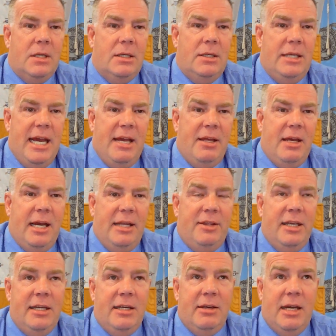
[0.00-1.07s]
Yeah, I
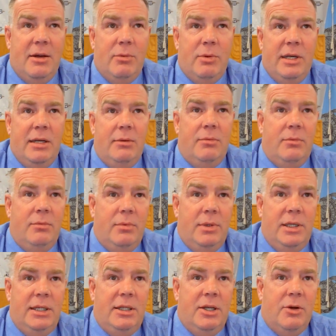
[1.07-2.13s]
think
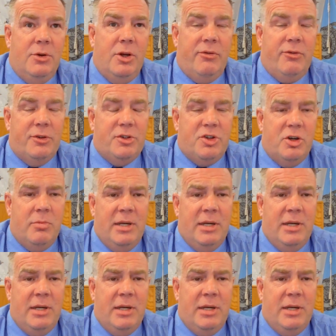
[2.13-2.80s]
we don't know for sure,